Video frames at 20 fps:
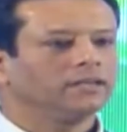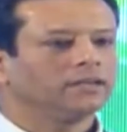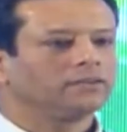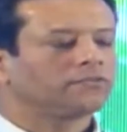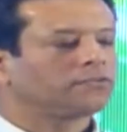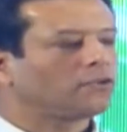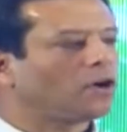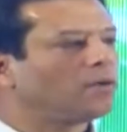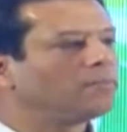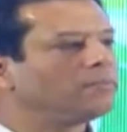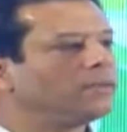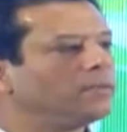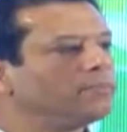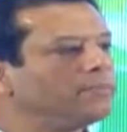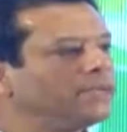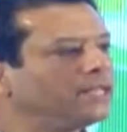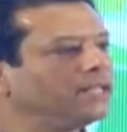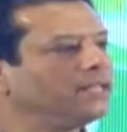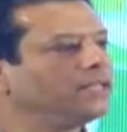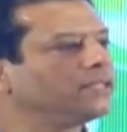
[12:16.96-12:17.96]
from a
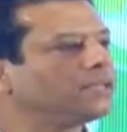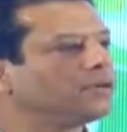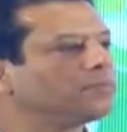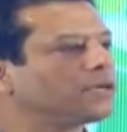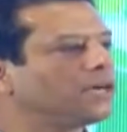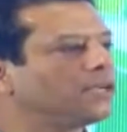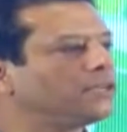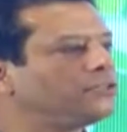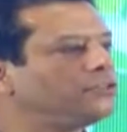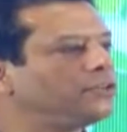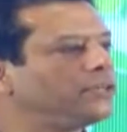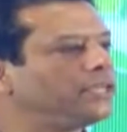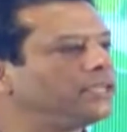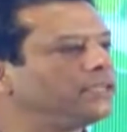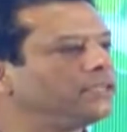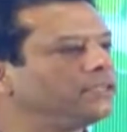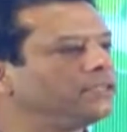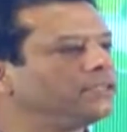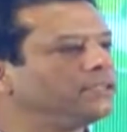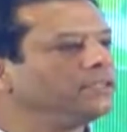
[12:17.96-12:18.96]
middle-income country
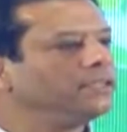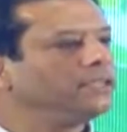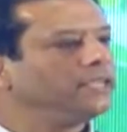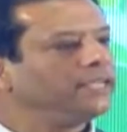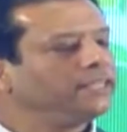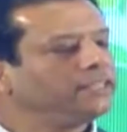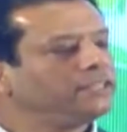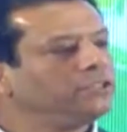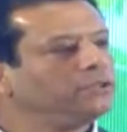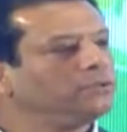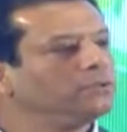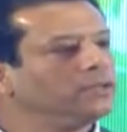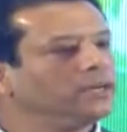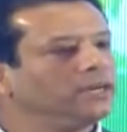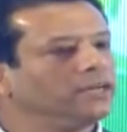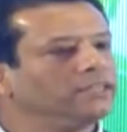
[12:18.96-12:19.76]
into